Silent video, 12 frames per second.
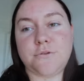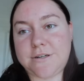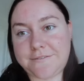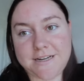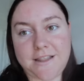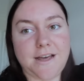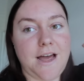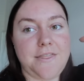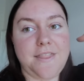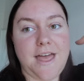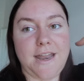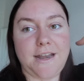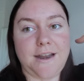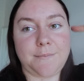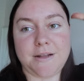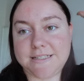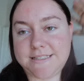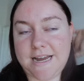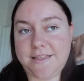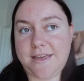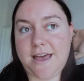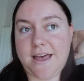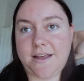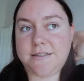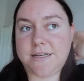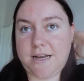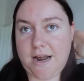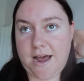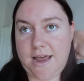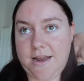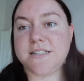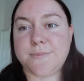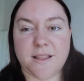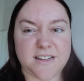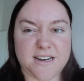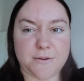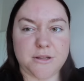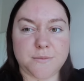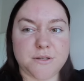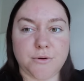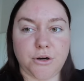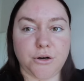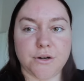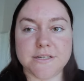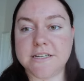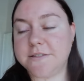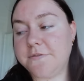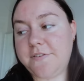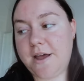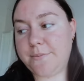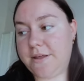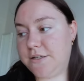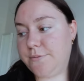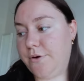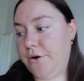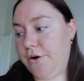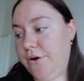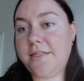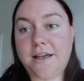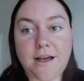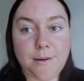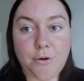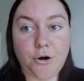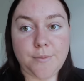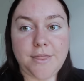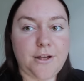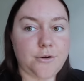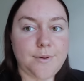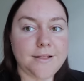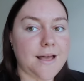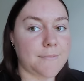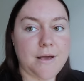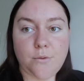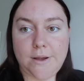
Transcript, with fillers: we'll drive together and then I'm gonna stay there tonight, spend the day with them tomorrow, go see some family tomorrow, and then come home and that'll be like my